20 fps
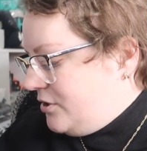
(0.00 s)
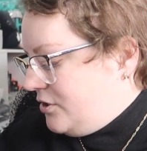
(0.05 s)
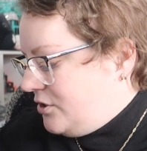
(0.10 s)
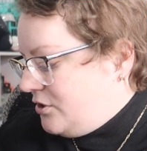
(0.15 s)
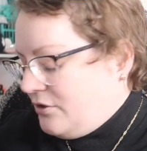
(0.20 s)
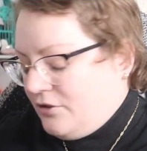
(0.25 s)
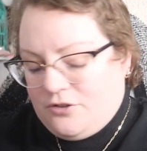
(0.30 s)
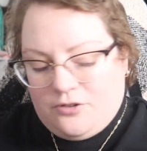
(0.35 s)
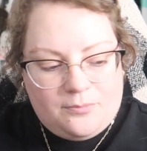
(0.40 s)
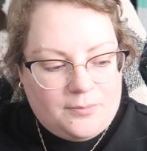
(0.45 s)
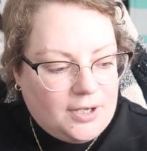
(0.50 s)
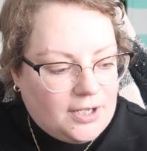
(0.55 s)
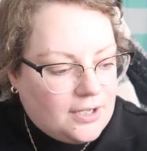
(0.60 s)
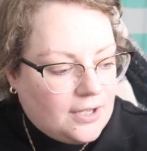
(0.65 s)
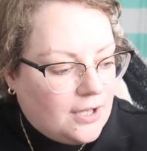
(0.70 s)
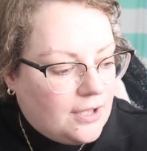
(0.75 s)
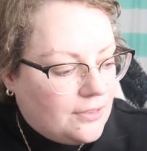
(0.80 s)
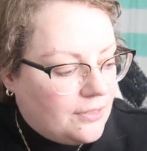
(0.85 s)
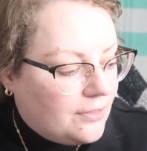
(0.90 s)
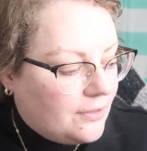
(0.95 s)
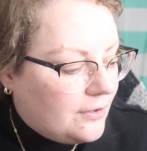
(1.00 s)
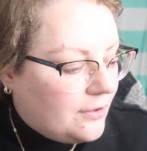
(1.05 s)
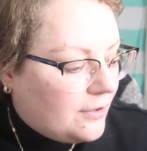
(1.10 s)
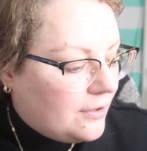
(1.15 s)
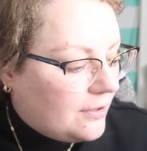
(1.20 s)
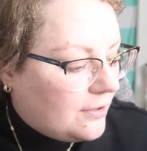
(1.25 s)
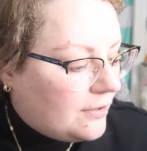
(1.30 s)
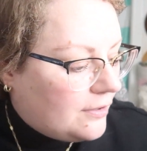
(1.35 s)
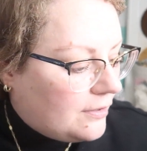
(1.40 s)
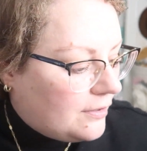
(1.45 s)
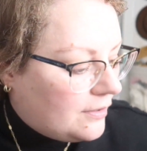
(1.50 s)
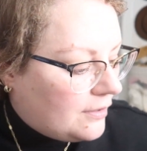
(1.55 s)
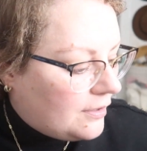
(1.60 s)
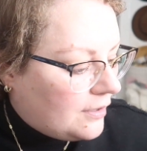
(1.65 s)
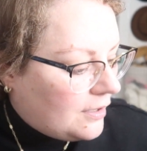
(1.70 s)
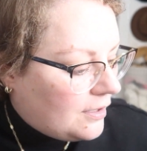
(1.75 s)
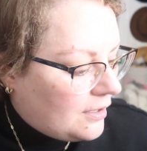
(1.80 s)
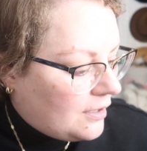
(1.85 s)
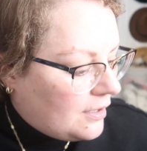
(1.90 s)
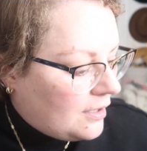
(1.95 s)
show you my other
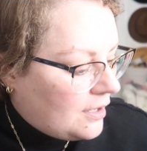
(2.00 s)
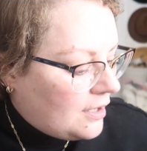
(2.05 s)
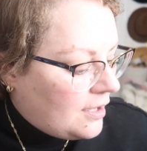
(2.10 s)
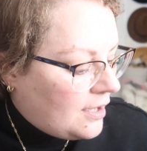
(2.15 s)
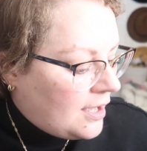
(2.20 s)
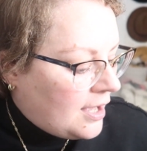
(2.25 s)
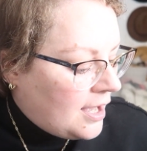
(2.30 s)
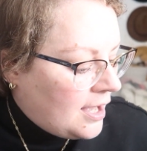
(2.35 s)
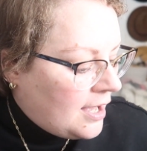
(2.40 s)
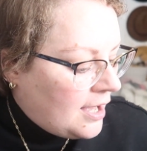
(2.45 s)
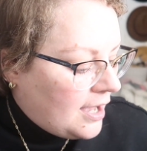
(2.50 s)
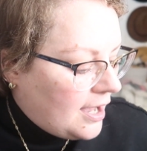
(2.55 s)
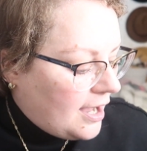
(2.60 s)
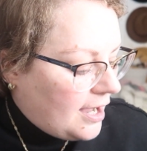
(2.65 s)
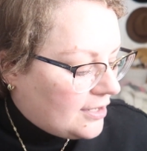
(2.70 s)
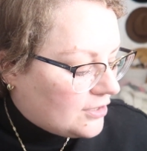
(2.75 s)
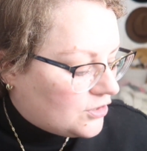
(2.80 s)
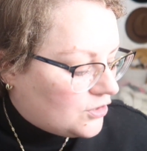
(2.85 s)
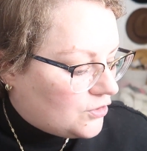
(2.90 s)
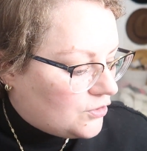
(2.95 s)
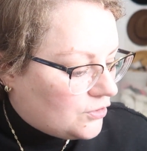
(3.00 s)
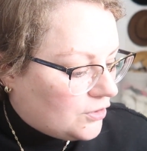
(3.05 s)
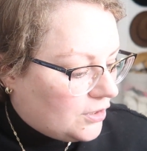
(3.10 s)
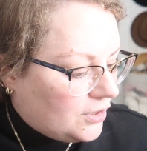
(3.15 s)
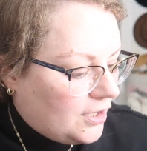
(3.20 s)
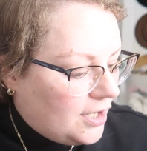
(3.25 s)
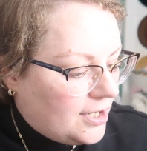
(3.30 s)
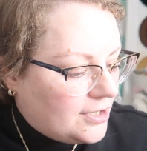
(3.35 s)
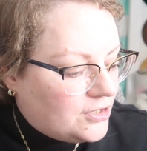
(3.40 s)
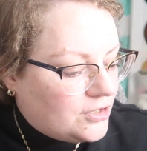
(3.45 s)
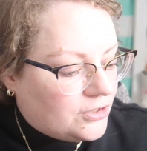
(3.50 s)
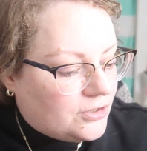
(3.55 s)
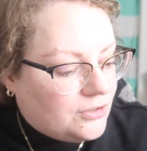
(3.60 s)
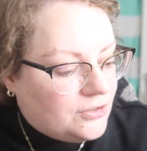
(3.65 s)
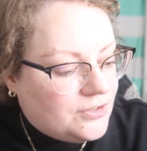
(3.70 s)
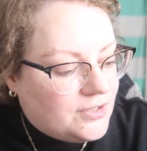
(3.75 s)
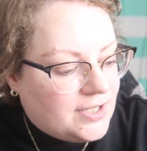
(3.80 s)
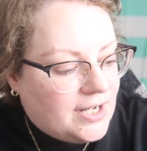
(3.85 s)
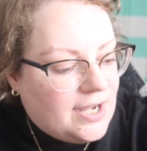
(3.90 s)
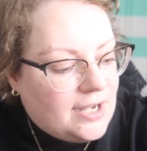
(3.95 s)

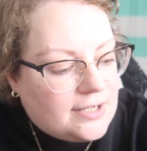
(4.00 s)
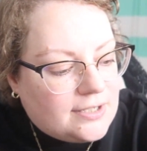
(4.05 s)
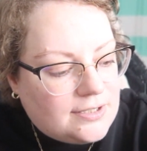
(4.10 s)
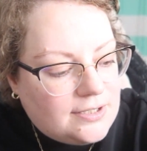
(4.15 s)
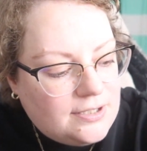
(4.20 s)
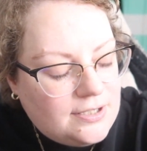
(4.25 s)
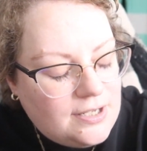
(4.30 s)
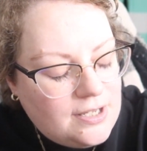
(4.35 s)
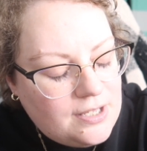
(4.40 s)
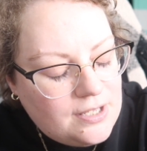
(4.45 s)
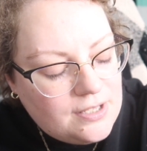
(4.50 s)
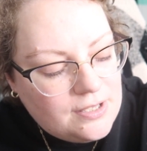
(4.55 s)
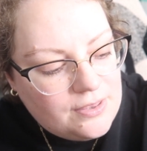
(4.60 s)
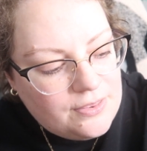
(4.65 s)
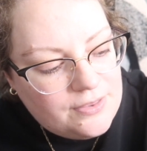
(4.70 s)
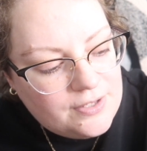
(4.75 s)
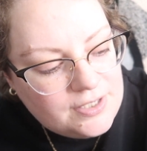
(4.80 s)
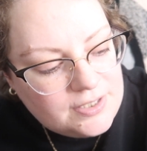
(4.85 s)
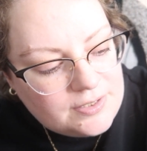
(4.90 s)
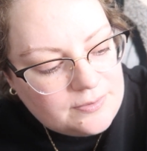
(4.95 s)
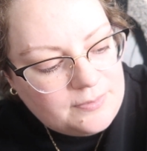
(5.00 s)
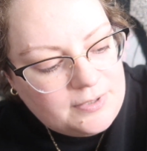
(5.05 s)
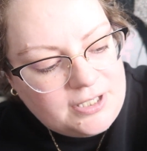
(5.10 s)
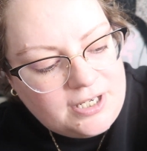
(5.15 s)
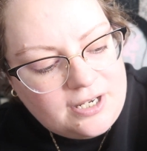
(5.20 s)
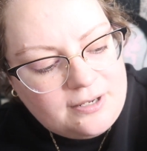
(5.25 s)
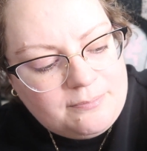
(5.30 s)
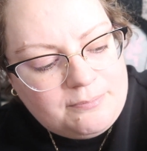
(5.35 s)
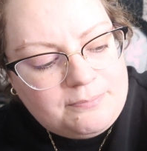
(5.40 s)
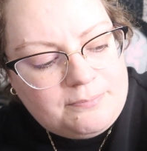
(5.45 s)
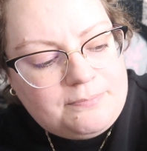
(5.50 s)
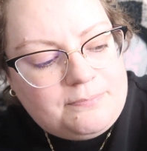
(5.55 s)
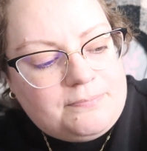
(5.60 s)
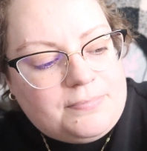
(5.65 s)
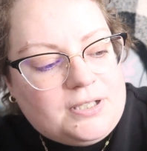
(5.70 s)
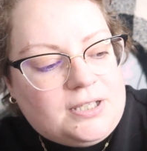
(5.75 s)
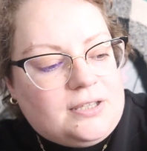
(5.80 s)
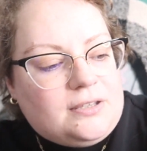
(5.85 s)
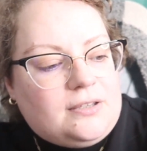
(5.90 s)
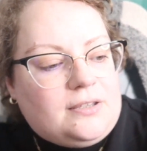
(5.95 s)
astrological deck. This one I
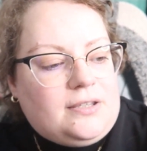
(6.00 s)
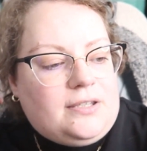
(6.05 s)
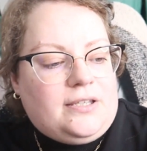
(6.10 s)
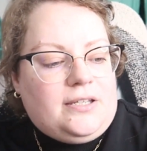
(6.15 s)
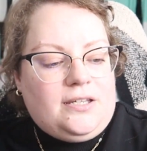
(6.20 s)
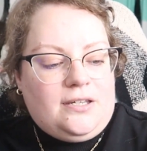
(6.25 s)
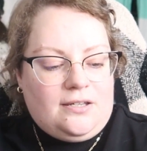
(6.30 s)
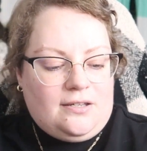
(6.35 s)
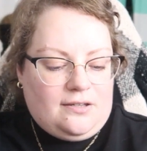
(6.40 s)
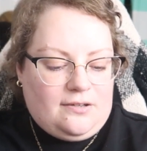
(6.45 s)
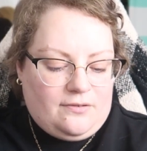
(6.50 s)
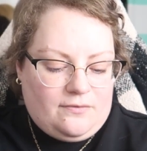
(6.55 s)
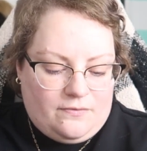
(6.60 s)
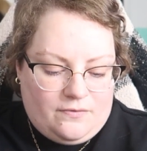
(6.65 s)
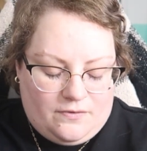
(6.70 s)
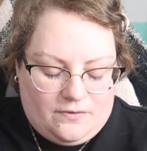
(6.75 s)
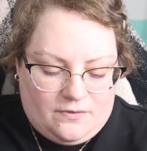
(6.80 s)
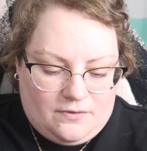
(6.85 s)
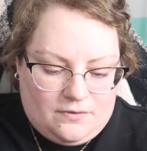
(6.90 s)
believe